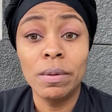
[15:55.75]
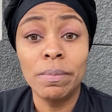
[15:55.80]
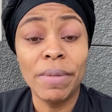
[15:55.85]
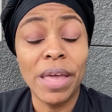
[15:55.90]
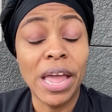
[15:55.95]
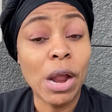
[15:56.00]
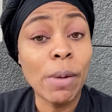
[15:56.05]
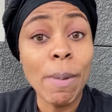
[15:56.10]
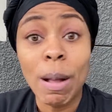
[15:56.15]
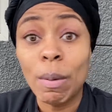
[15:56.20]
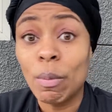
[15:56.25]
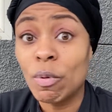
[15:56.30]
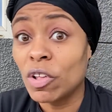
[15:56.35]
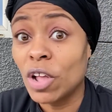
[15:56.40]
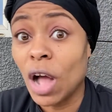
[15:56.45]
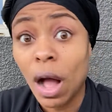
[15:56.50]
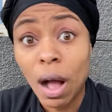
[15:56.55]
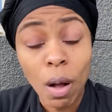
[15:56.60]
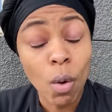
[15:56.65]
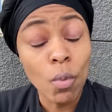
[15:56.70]
Everybody was
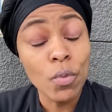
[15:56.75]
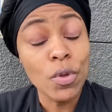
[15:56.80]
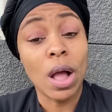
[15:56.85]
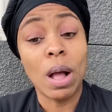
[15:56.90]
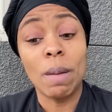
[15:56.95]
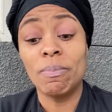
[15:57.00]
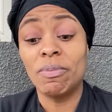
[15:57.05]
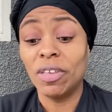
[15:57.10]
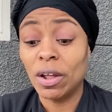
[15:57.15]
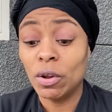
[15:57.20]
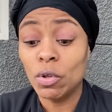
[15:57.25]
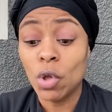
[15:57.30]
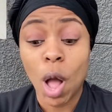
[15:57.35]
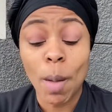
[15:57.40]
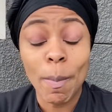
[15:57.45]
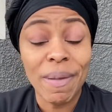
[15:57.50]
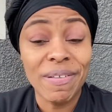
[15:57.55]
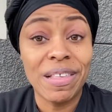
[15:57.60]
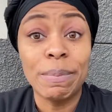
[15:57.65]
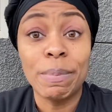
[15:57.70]
gone, y'all. I'm telling you,
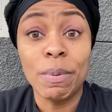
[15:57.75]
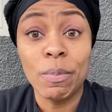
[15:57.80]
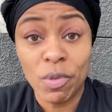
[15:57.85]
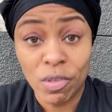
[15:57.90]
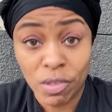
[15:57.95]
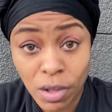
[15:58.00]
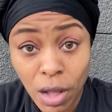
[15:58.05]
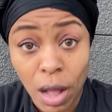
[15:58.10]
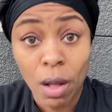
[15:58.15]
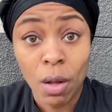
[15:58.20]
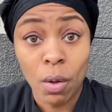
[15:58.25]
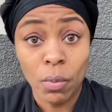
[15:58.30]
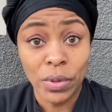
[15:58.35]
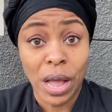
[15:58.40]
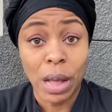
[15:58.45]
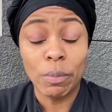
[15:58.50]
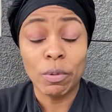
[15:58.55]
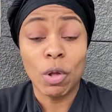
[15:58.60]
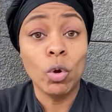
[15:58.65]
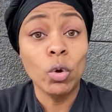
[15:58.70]
all my siblings was gone.
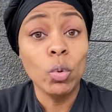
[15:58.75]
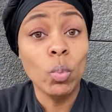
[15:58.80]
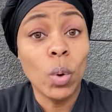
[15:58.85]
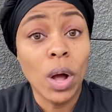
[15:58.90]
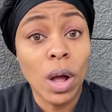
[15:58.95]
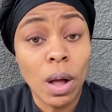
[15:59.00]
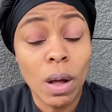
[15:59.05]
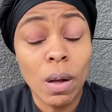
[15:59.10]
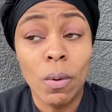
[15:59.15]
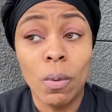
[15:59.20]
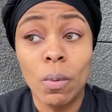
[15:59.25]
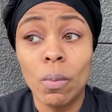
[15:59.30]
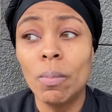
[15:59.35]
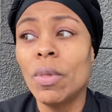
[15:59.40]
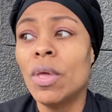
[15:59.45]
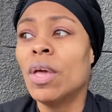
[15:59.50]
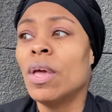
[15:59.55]
Y'all was the only one home.